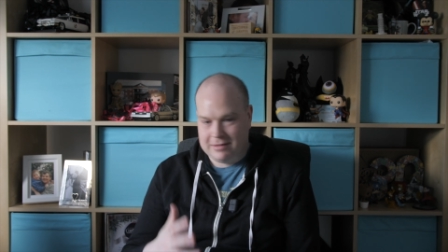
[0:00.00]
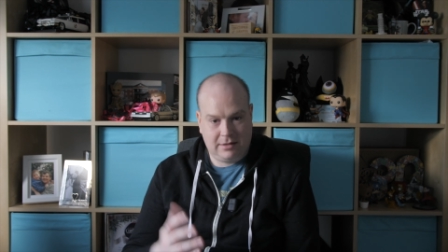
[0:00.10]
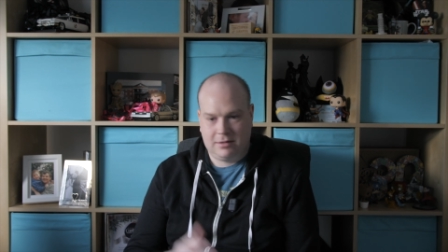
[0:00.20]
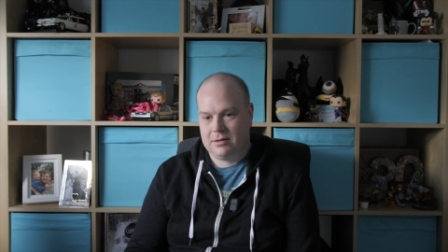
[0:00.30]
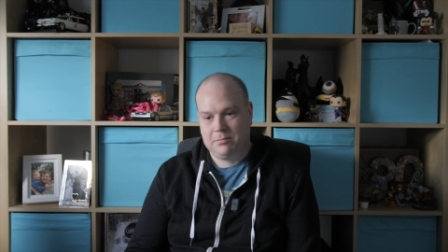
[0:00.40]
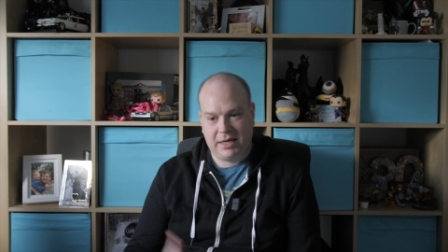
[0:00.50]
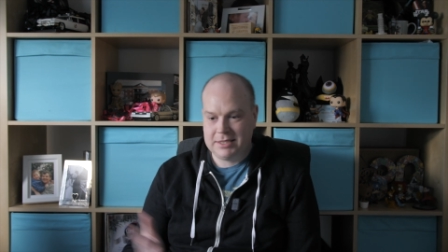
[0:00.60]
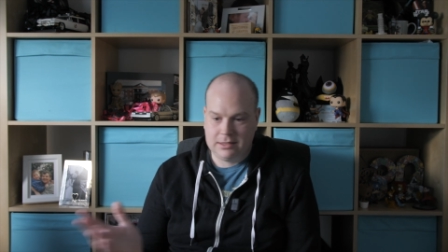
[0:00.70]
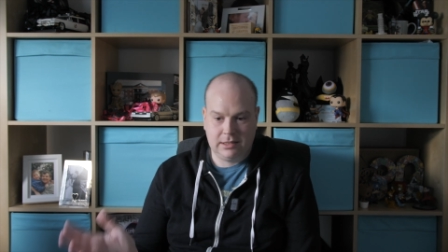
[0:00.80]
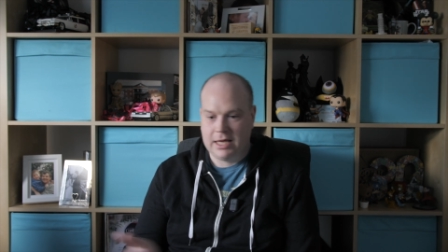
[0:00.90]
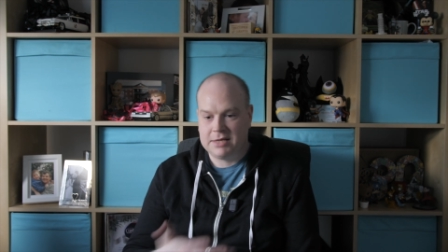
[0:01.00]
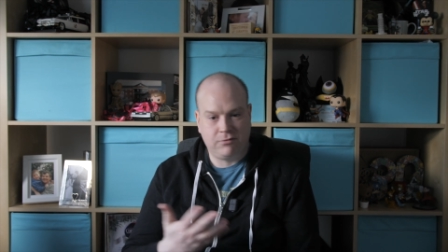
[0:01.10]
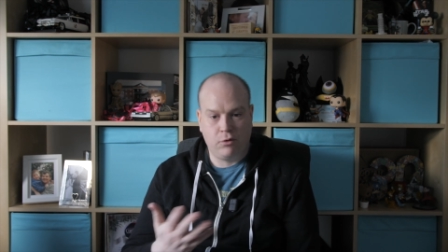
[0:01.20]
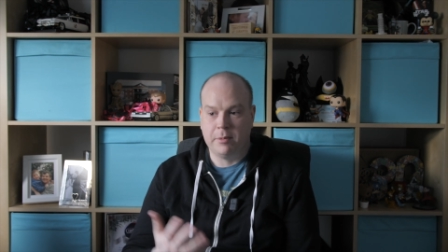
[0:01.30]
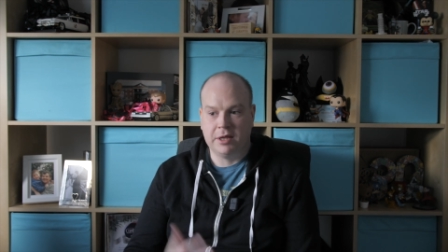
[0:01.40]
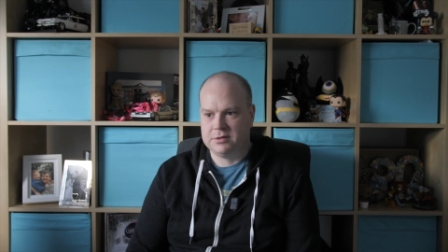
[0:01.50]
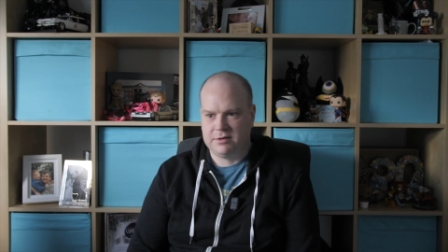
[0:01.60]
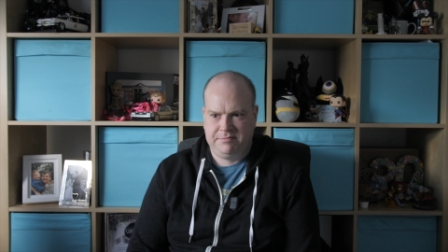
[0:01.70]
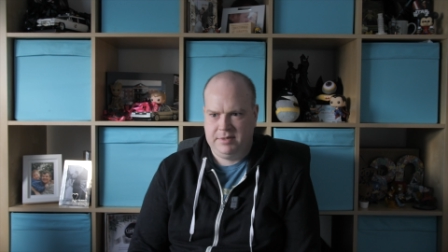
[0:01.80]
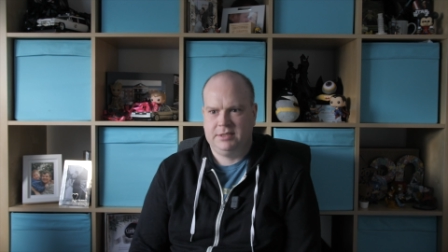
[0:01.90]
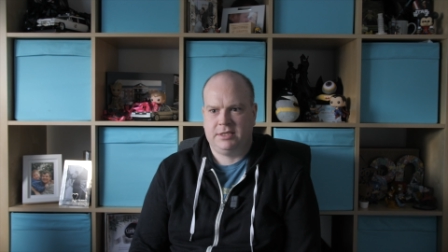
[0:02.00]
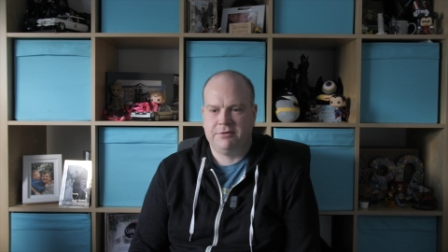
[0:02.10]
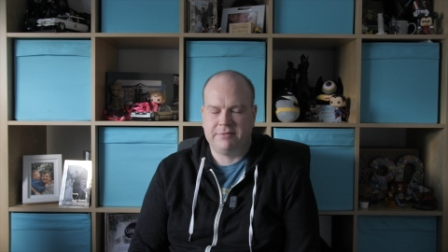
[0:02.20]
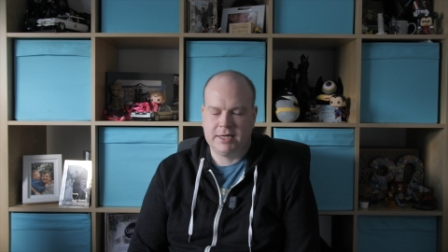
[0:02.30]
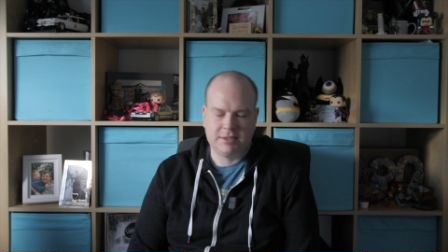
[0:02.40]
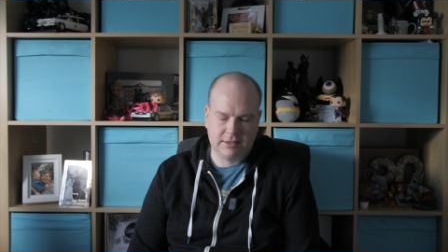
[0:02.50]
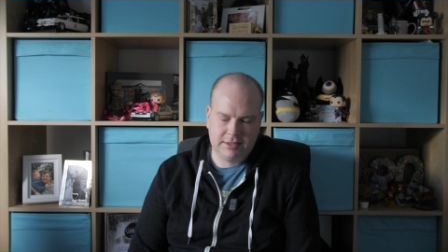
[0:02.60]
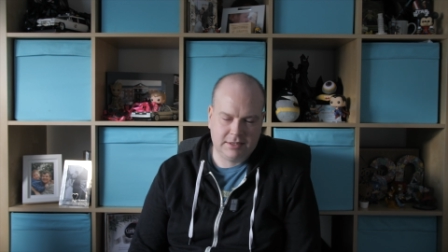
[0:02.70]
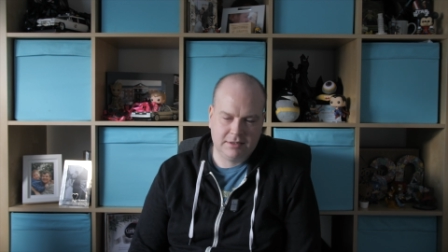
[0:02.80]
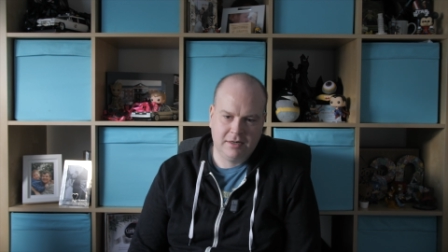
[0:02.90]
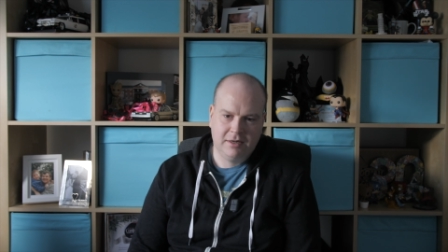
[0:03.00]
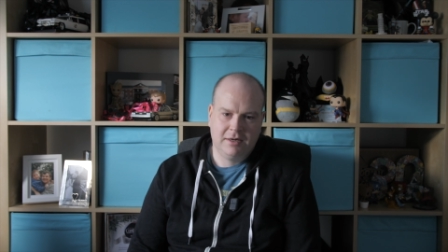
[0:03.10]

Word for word: like basically the last four months I've been self isolating